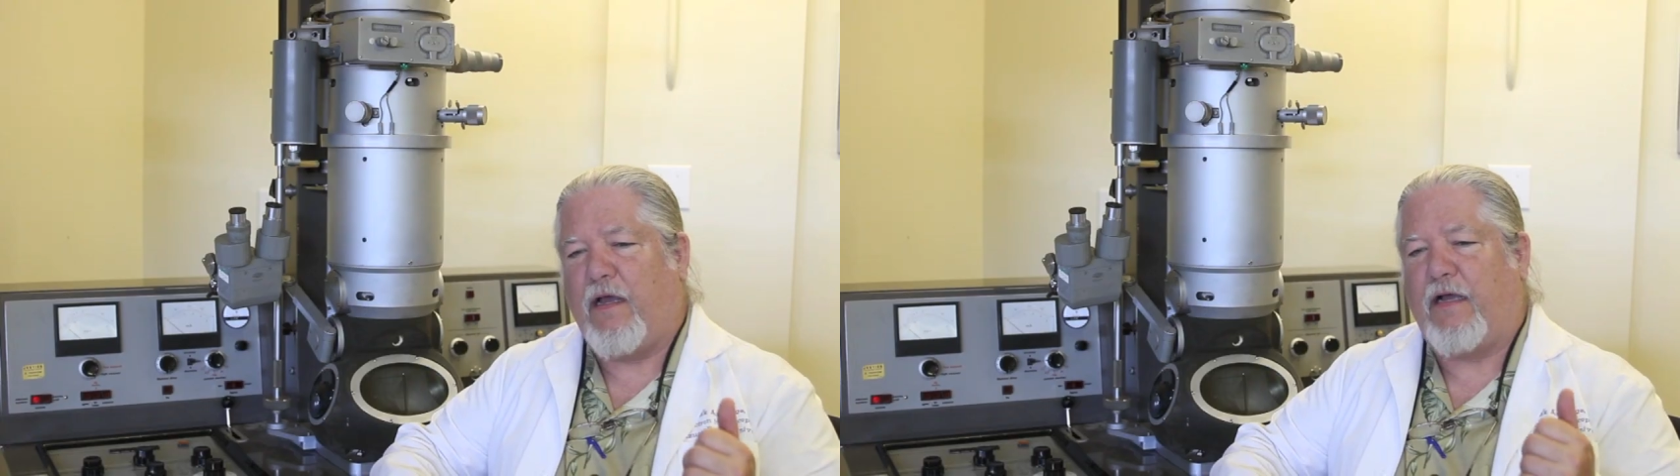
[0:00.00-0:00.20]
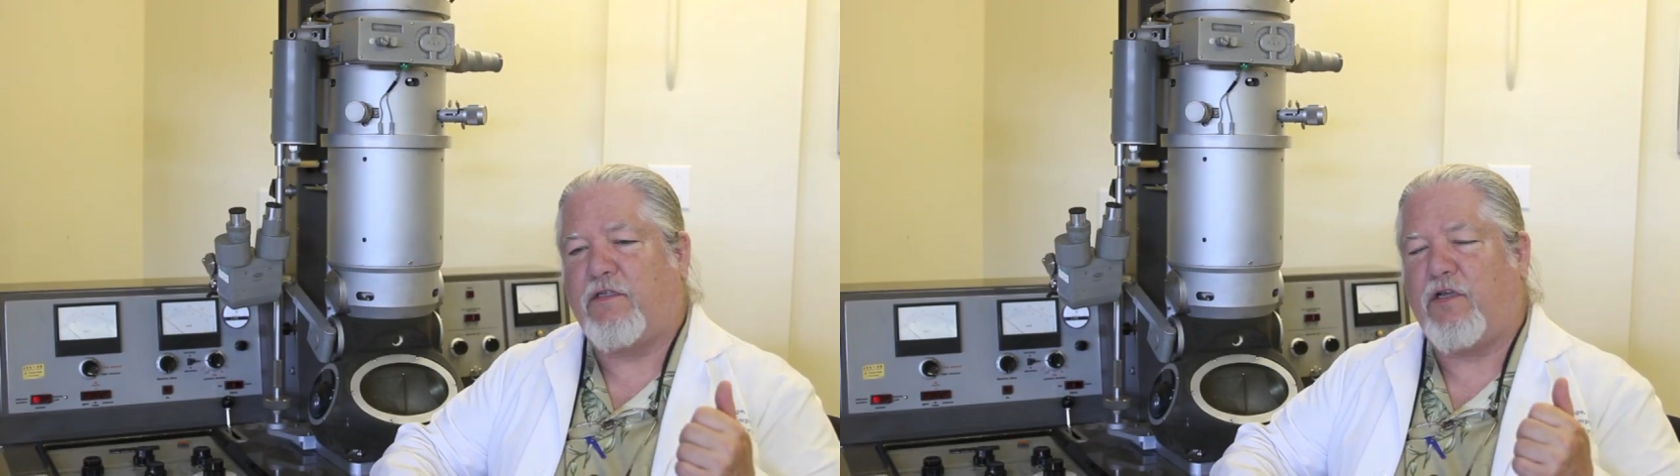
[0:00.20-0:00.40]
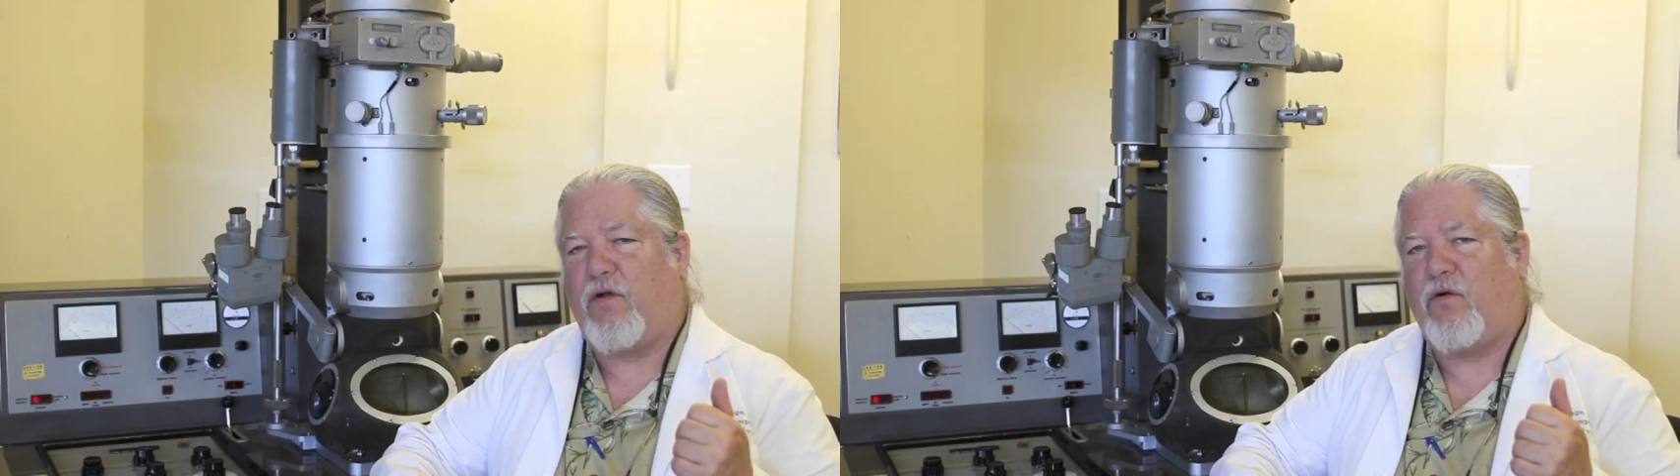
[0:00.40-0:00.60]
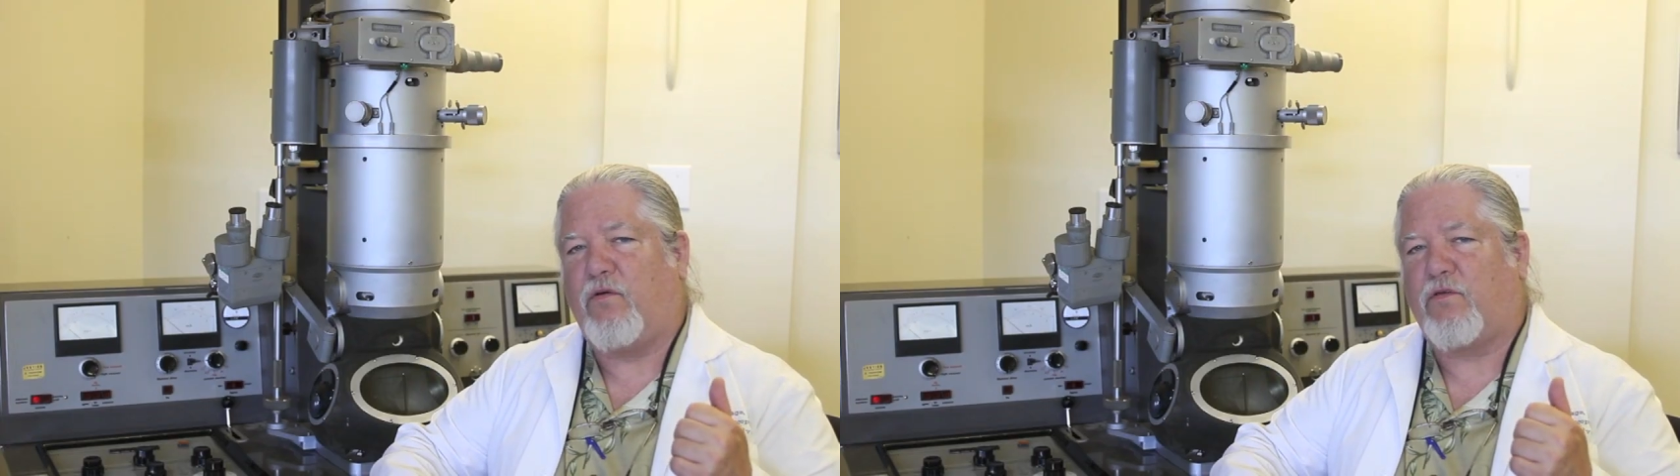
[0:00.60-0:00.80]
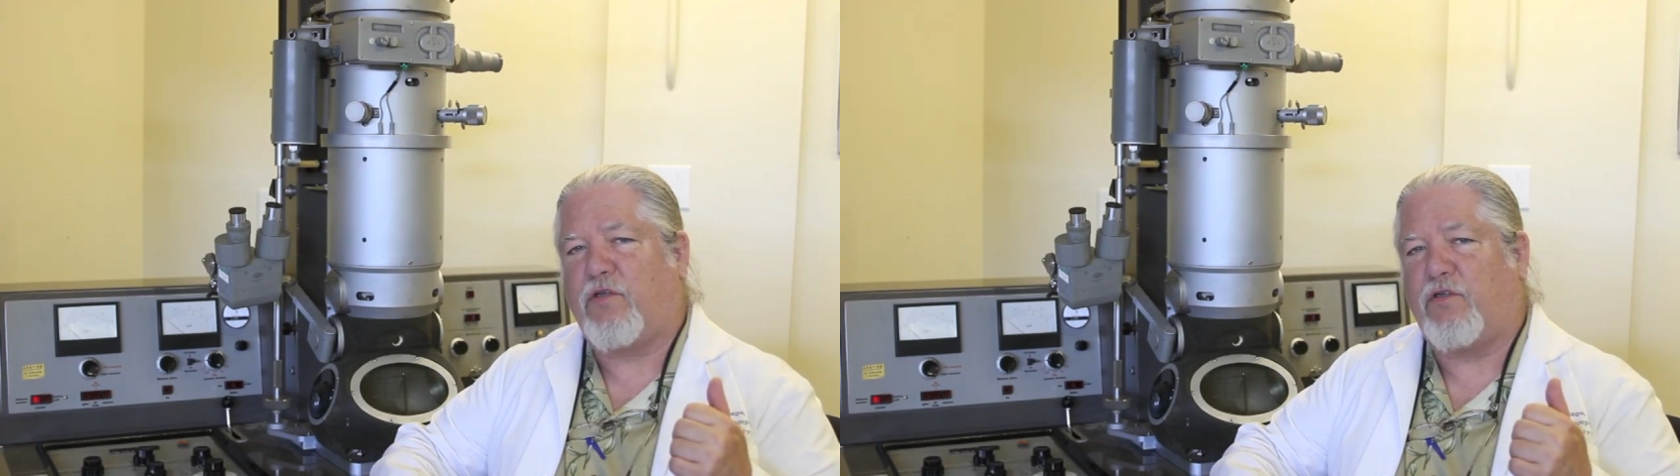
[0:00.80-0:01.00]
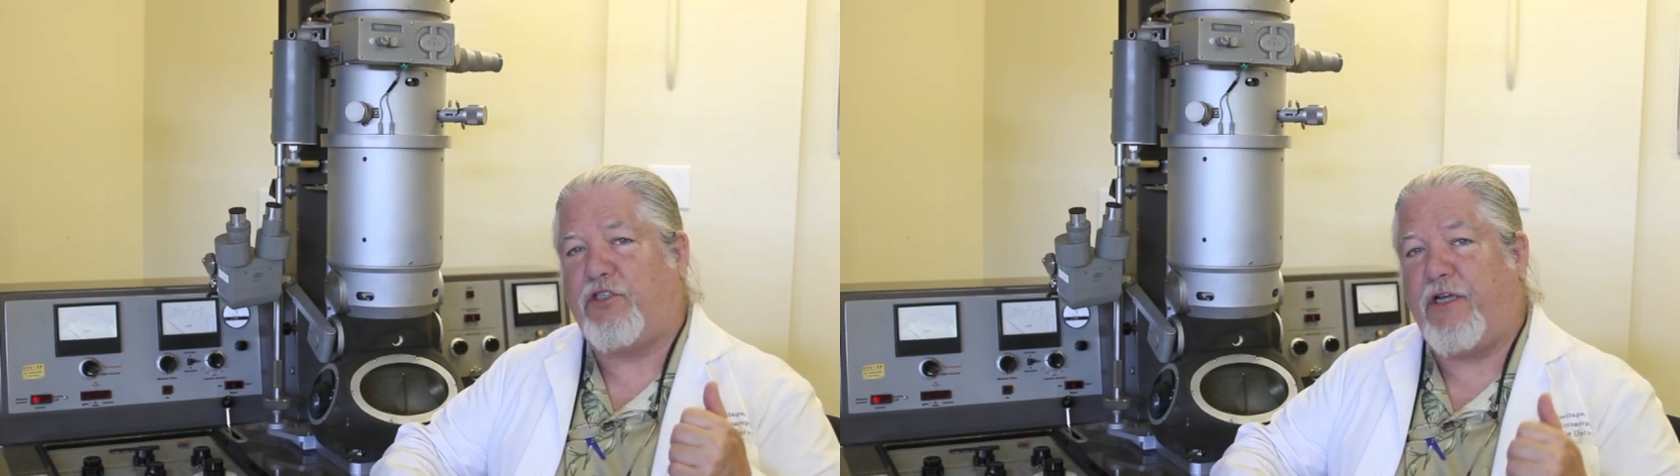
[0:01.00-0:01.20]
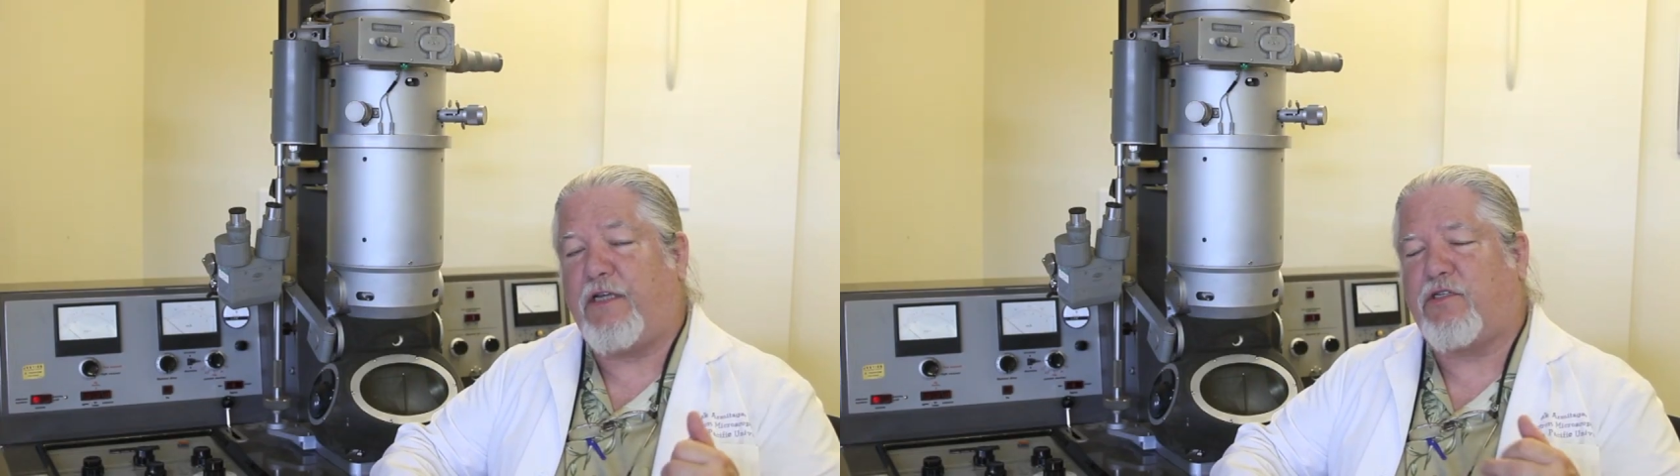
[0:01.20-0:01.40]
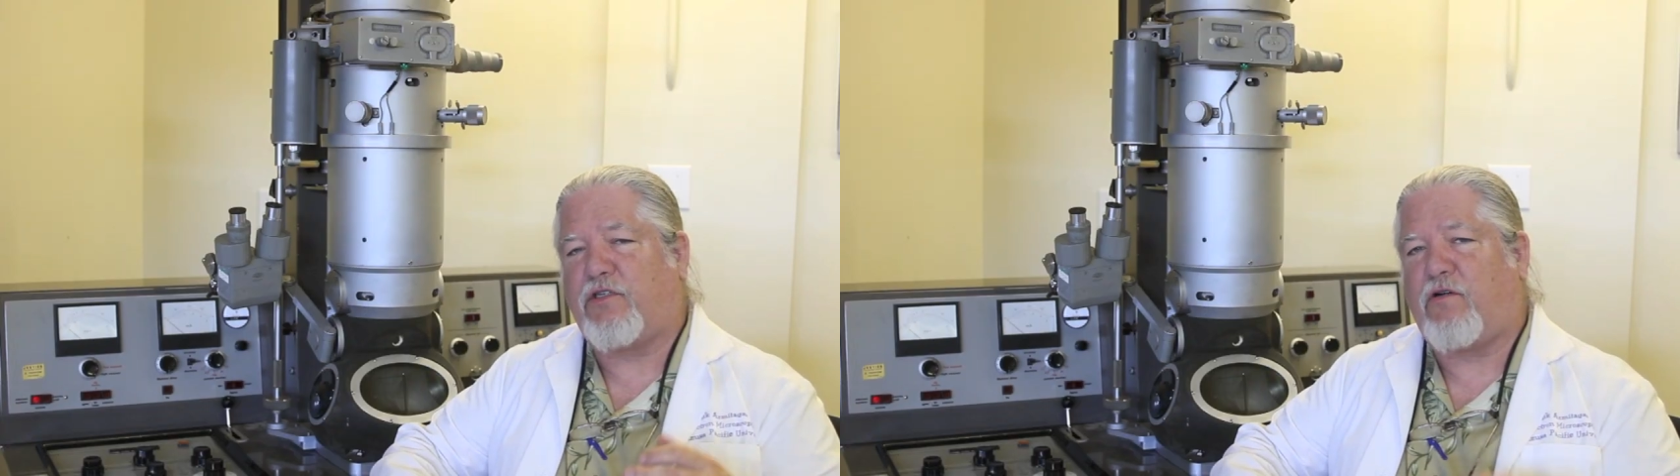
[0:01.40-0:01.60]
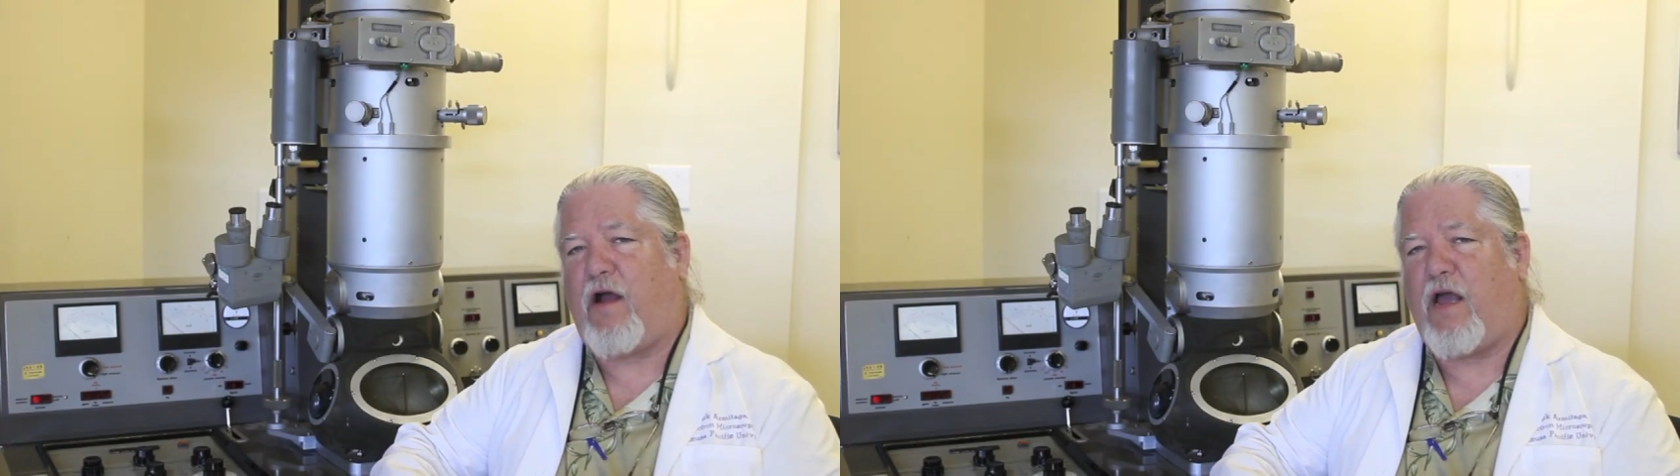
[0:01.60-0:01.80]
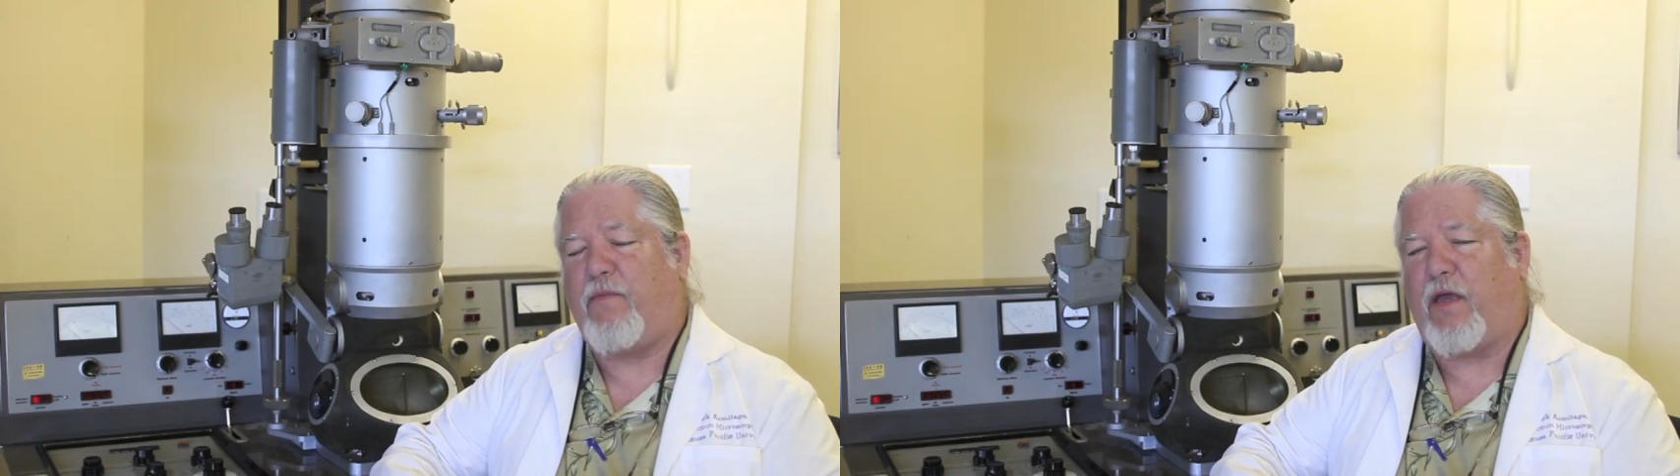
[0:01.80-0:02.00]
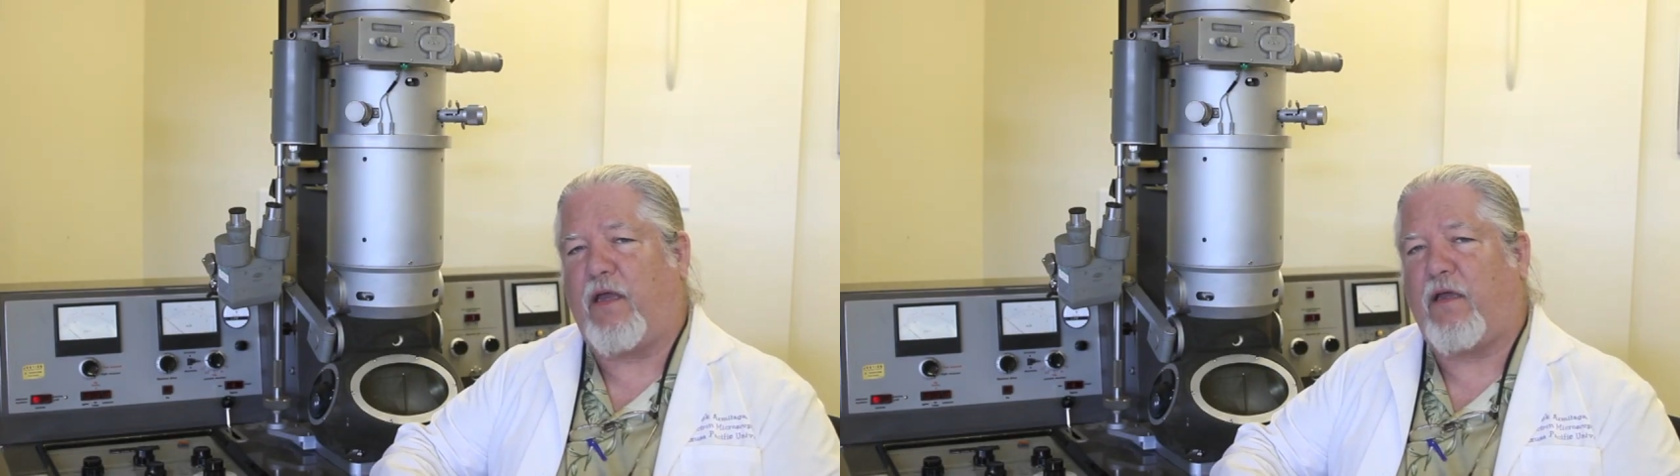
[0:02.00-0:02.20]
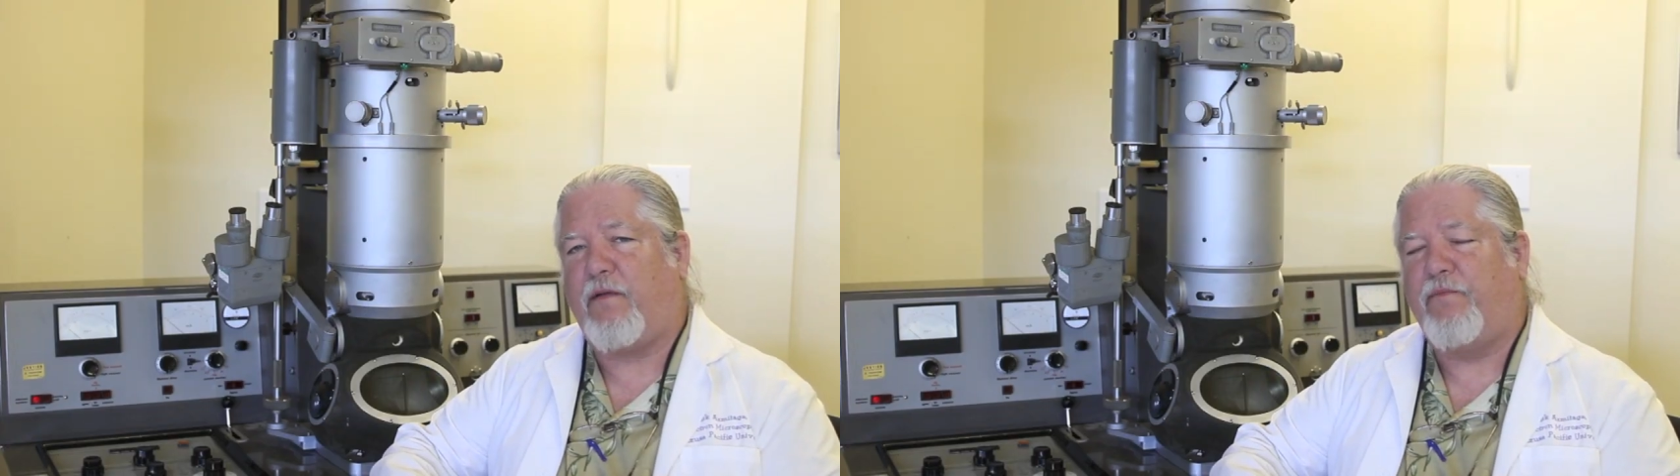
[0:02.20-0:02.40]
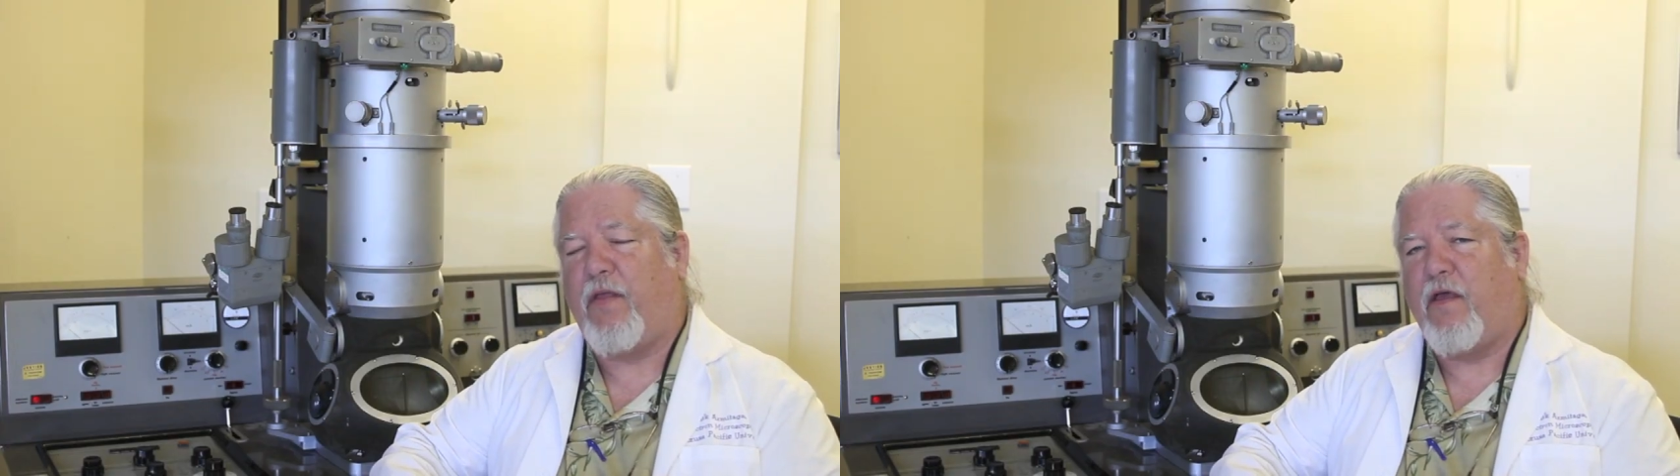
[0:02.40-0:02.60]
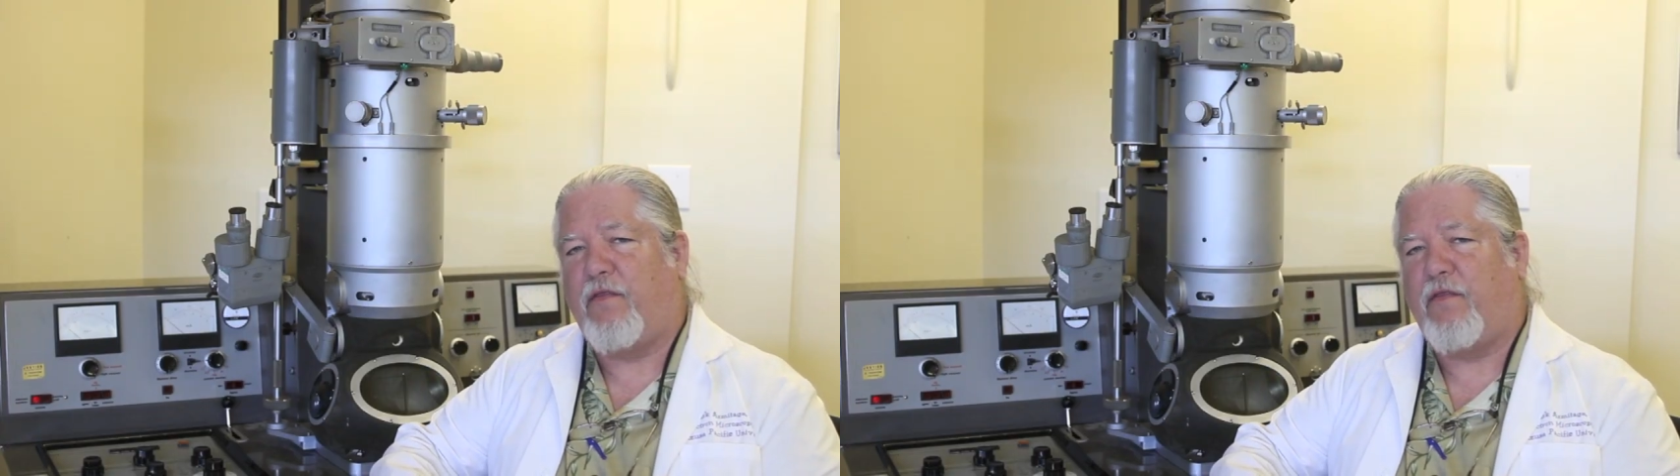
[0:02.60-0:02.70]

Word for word: And so, so she's describing